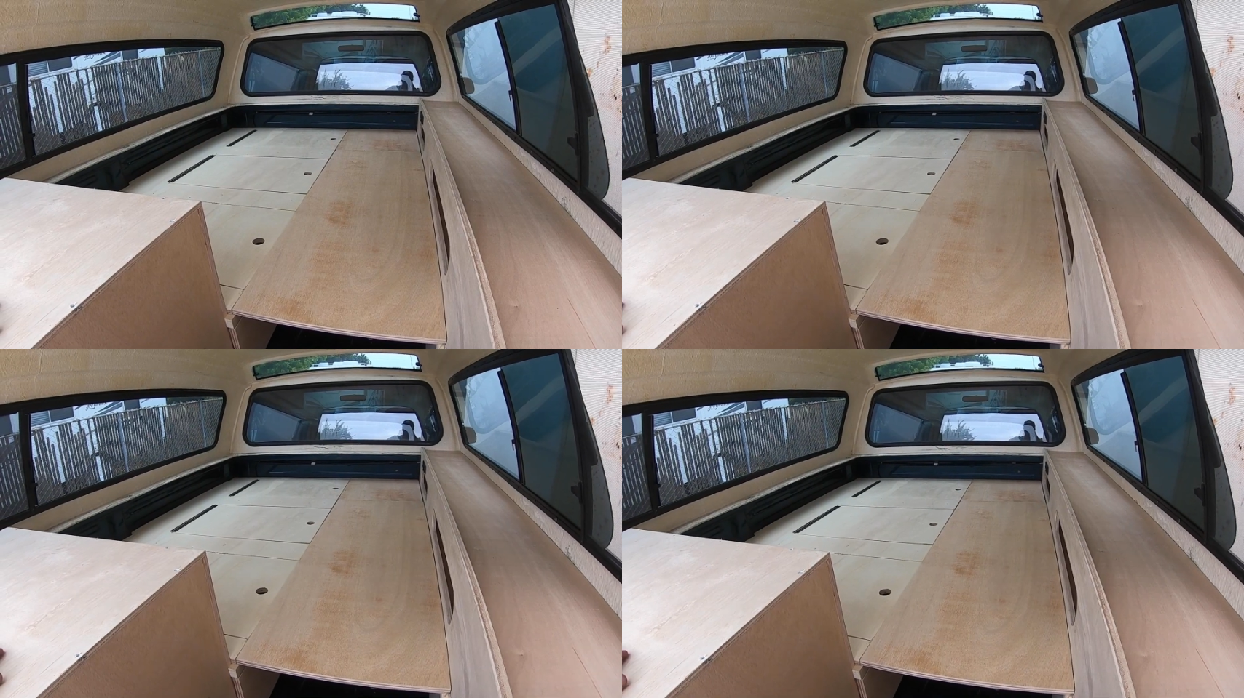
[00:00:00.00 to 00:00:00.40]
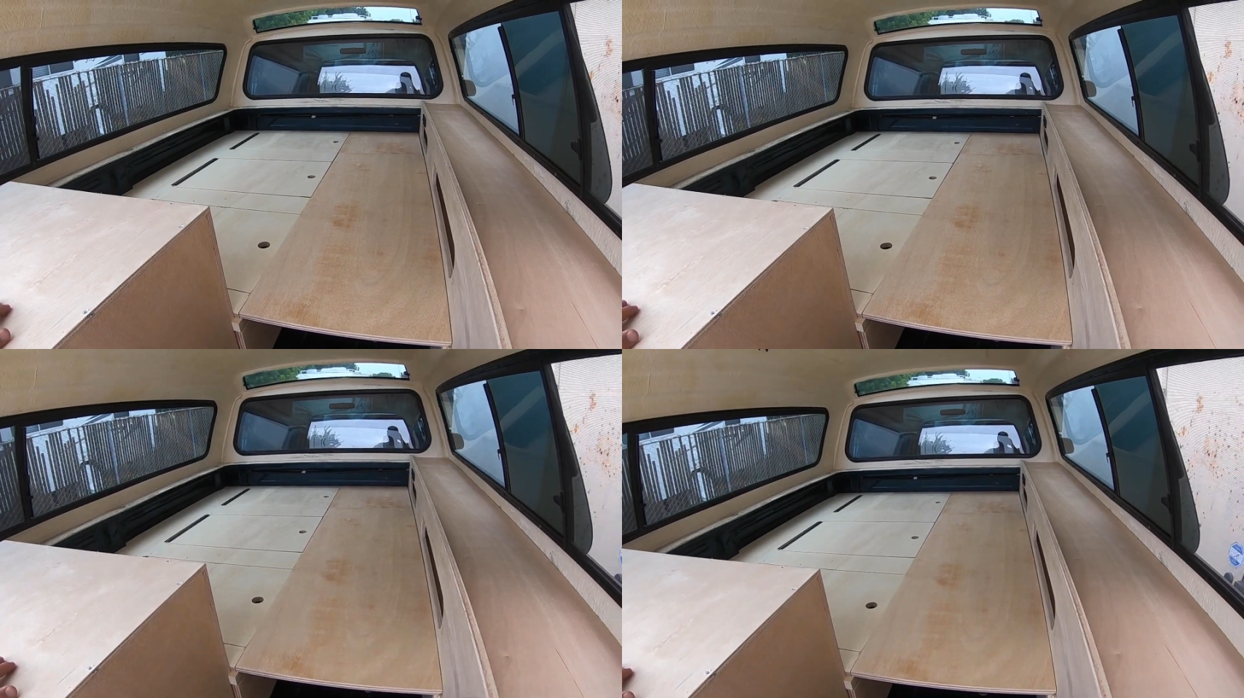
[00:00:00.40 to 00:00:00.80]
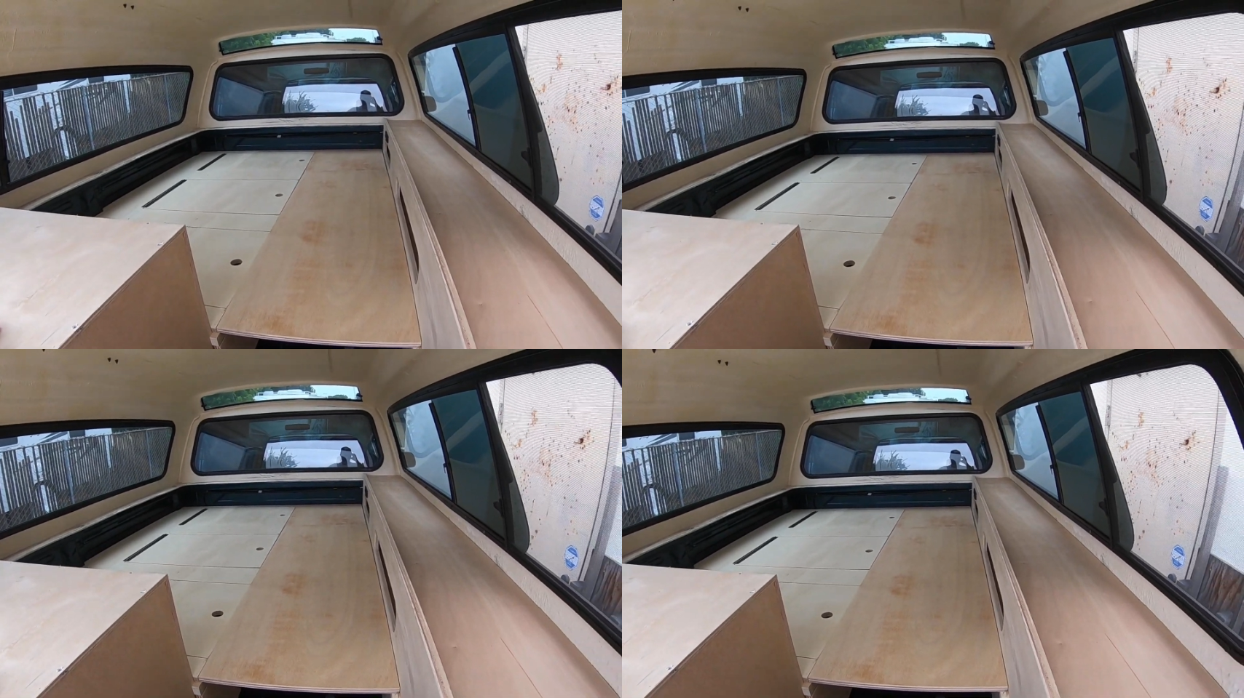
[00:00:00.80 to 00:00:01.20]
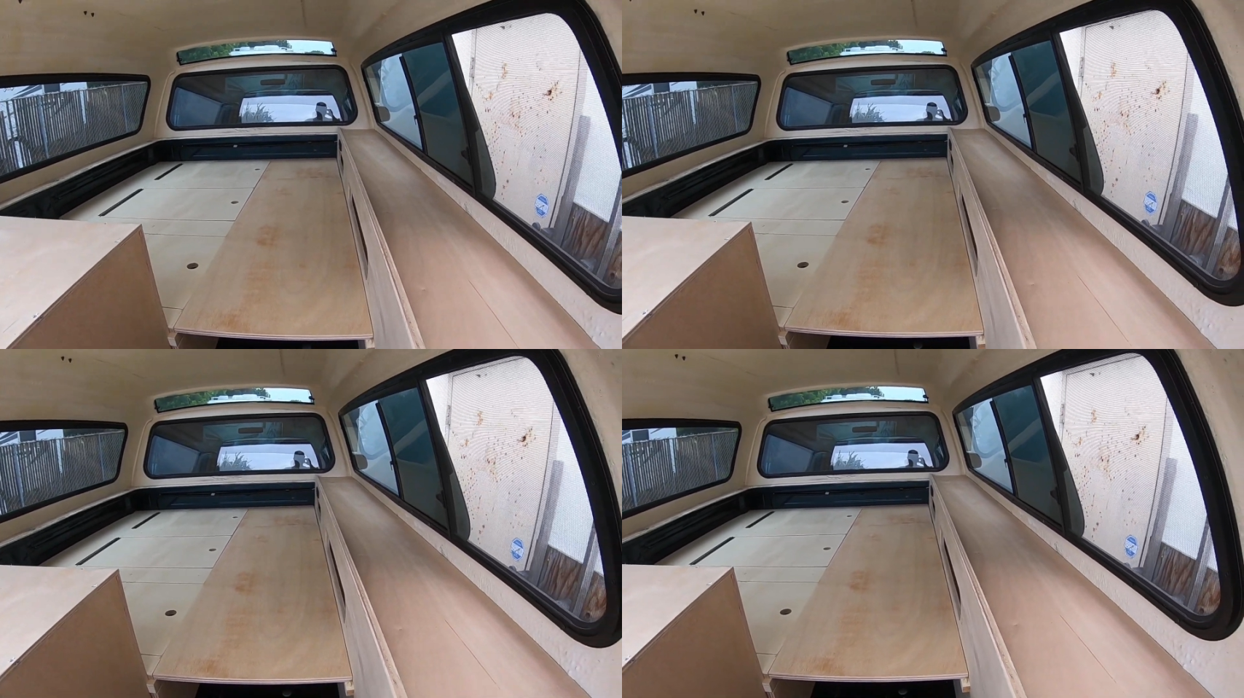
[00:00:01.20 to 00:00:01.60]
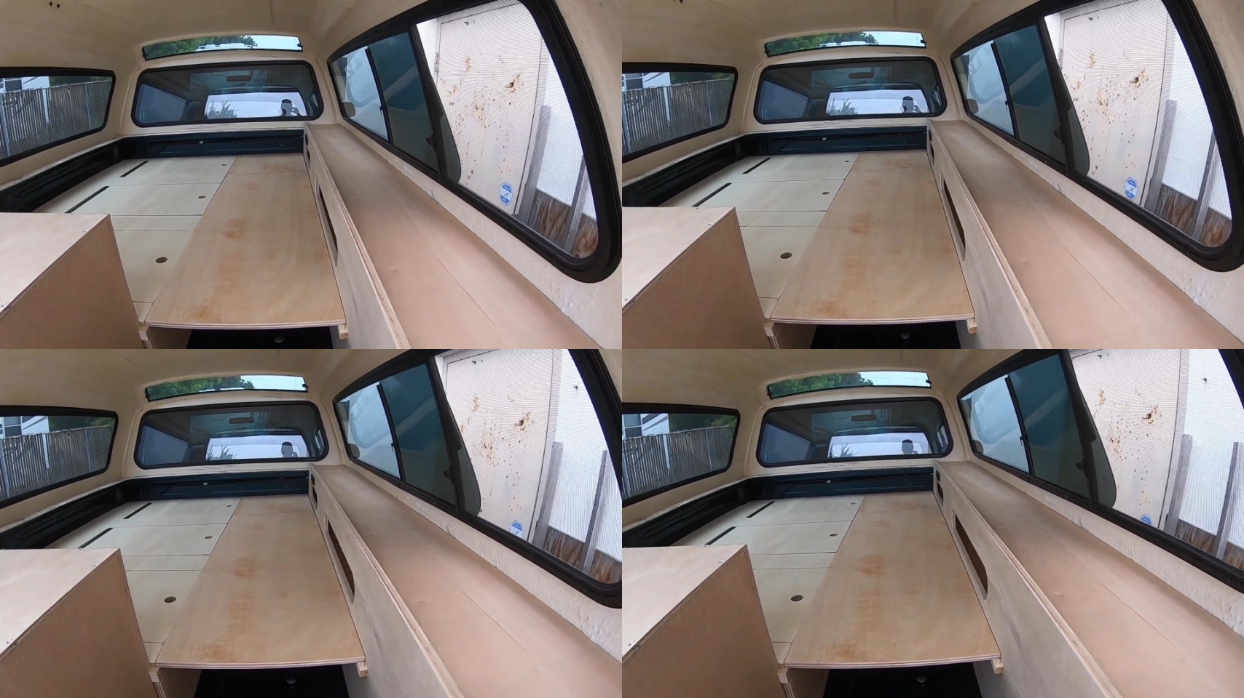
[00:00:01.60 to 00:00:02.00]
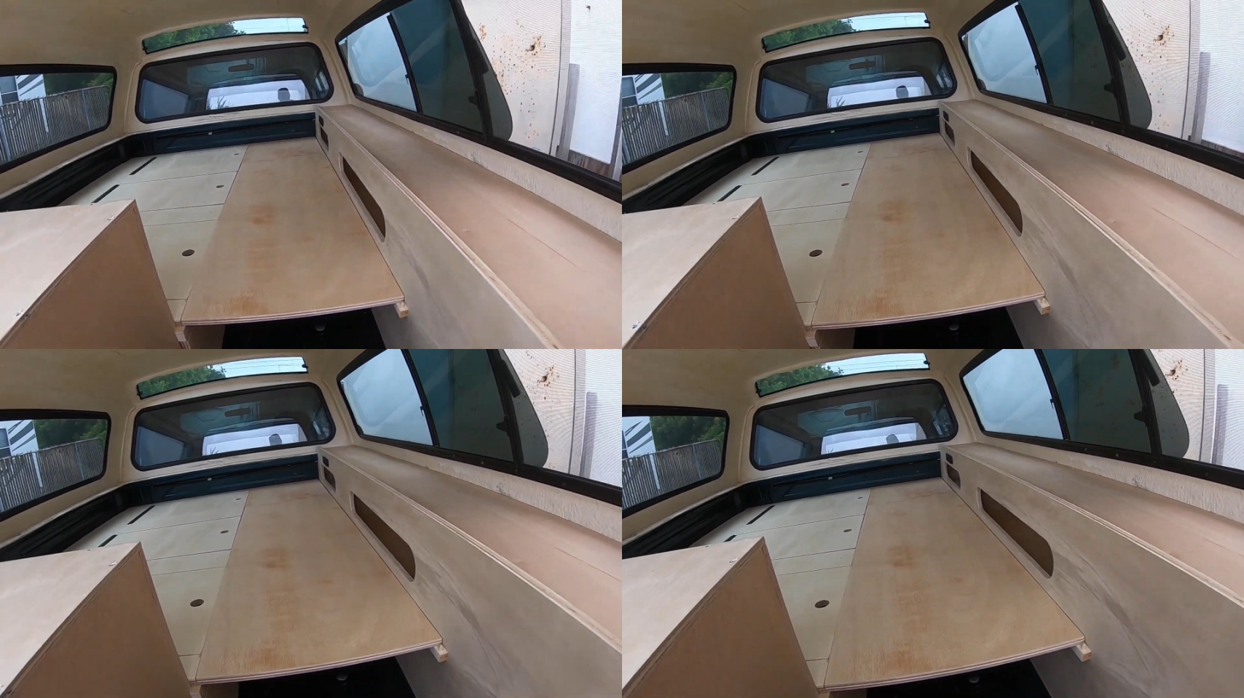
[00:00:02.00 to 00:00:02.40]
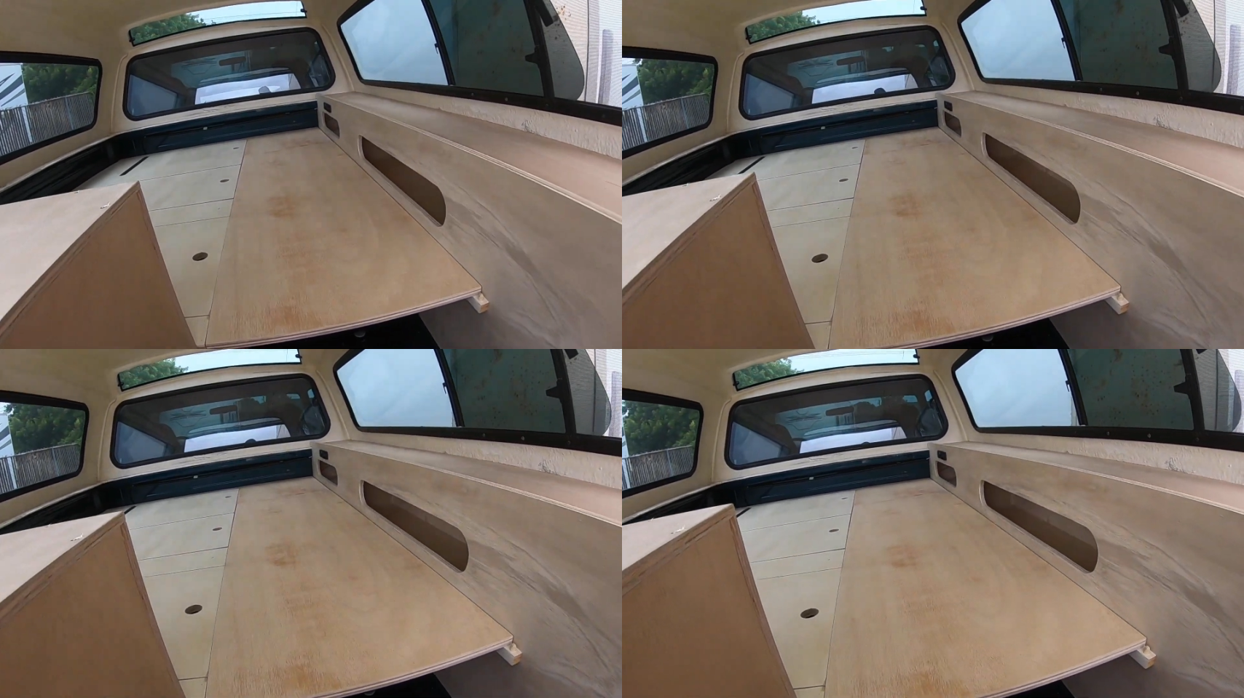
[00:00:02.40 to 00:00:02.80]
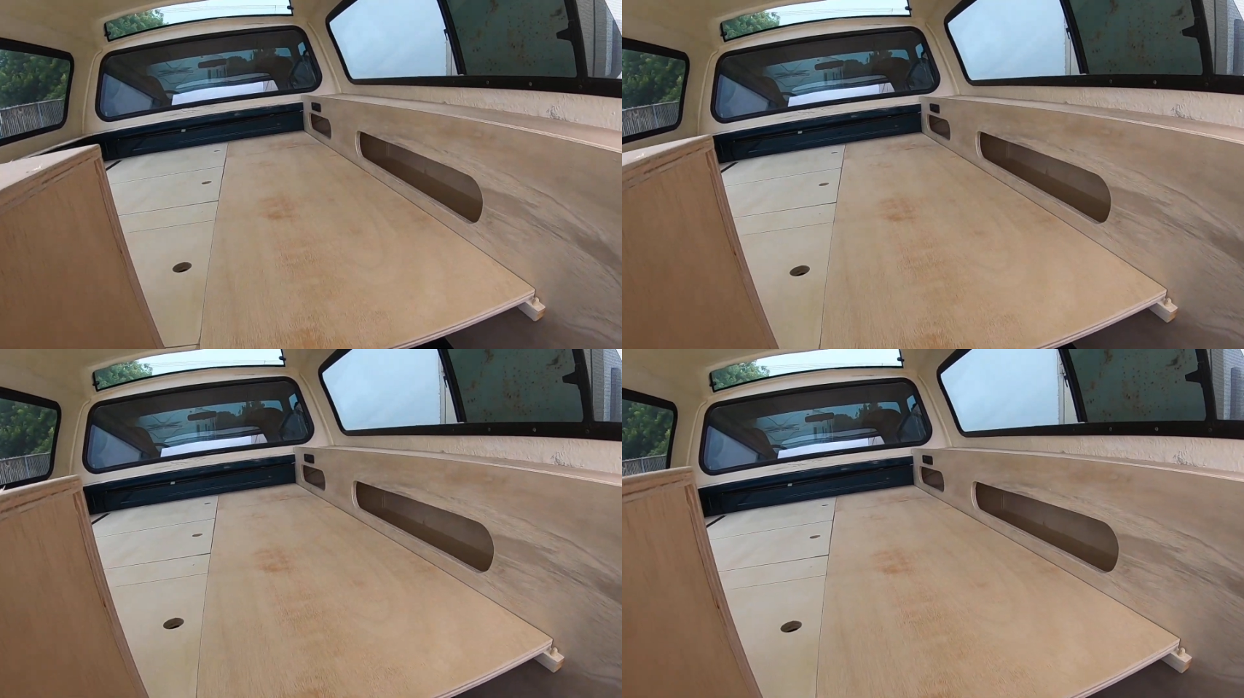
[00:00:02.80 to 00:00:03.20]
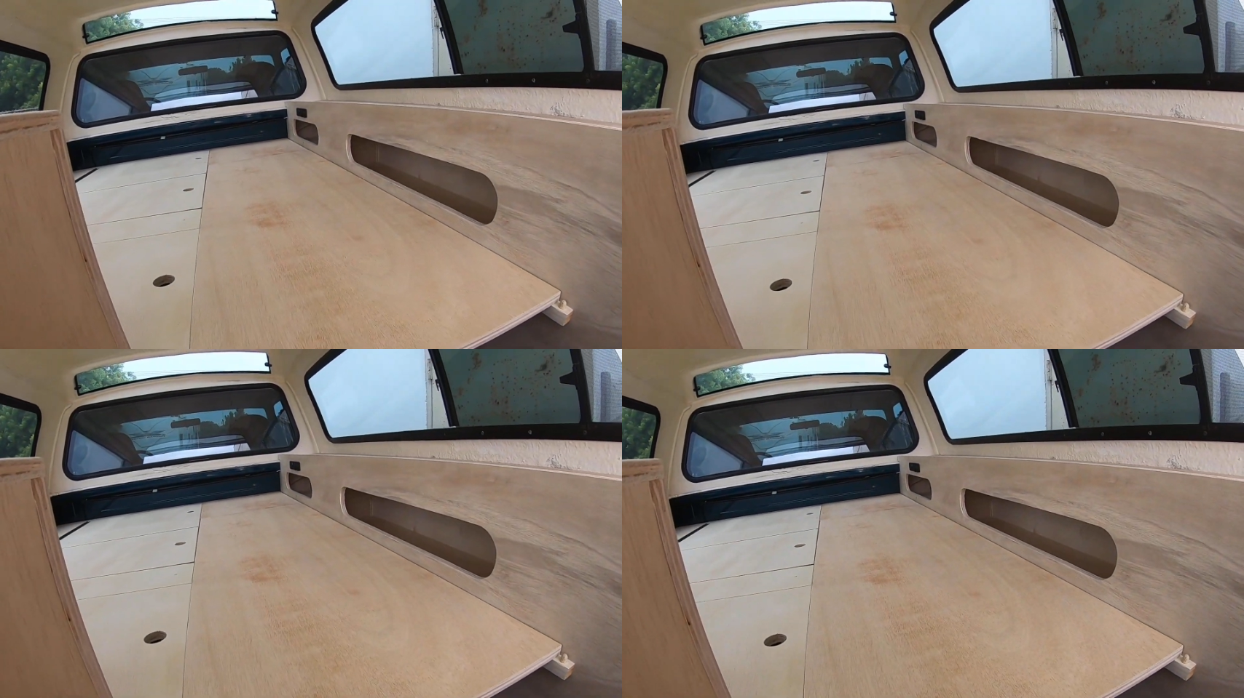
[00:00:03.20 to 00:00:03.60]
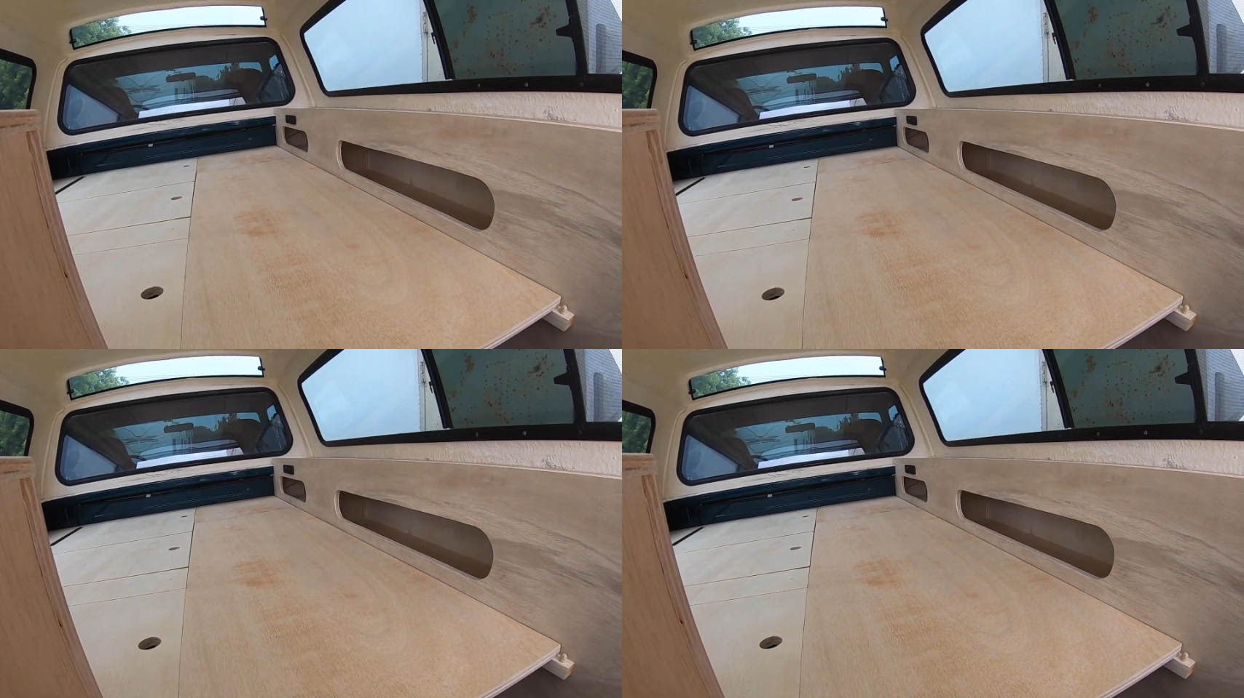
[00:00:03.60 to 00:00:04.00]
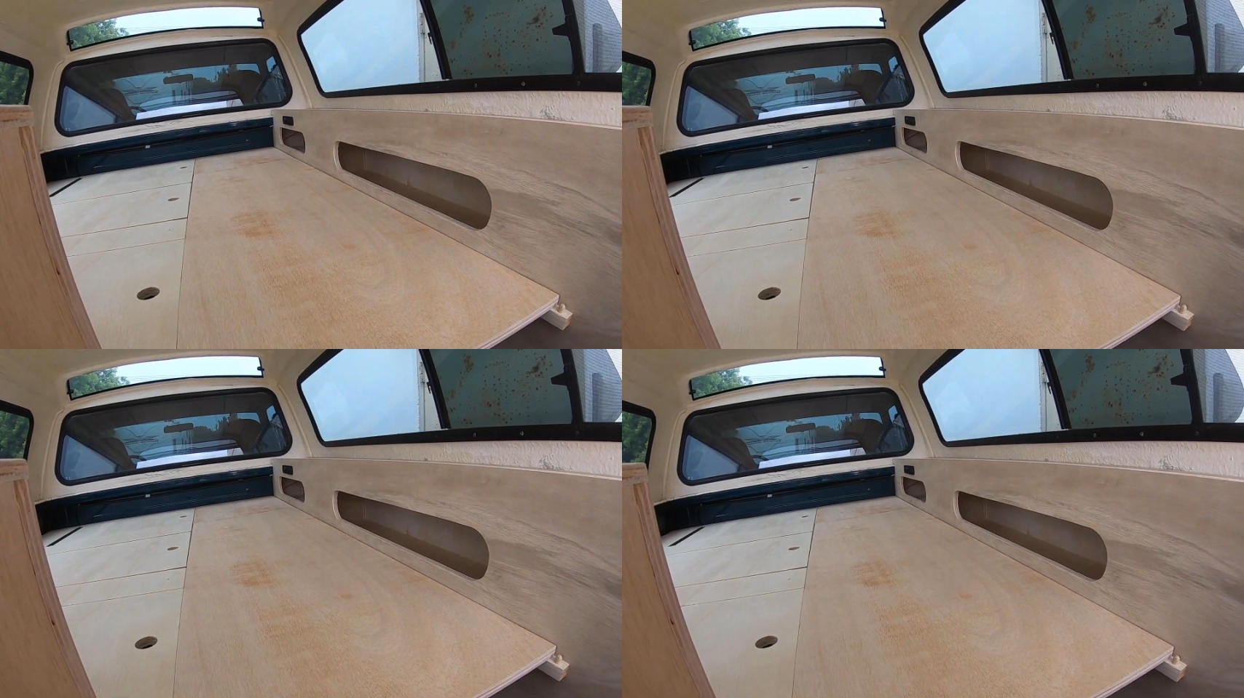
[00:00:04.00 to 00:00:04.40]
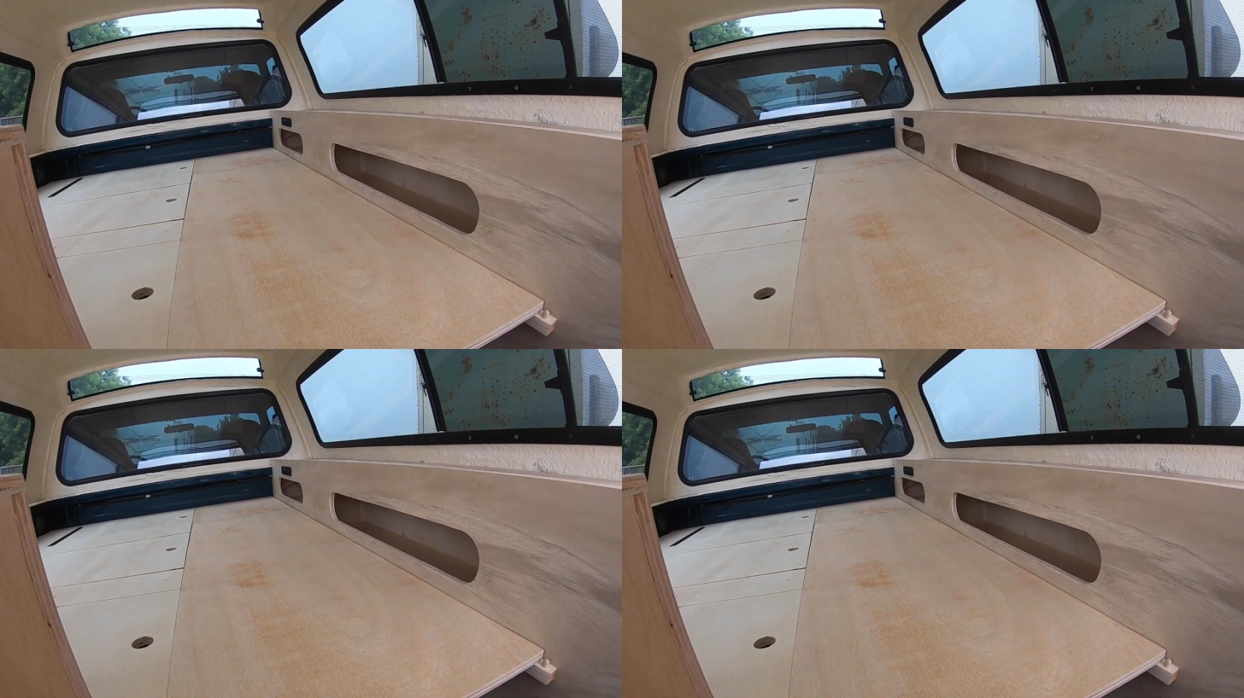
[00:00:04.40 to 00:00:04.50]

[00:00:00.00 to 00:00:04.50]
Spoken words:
[unreadable: no face in view]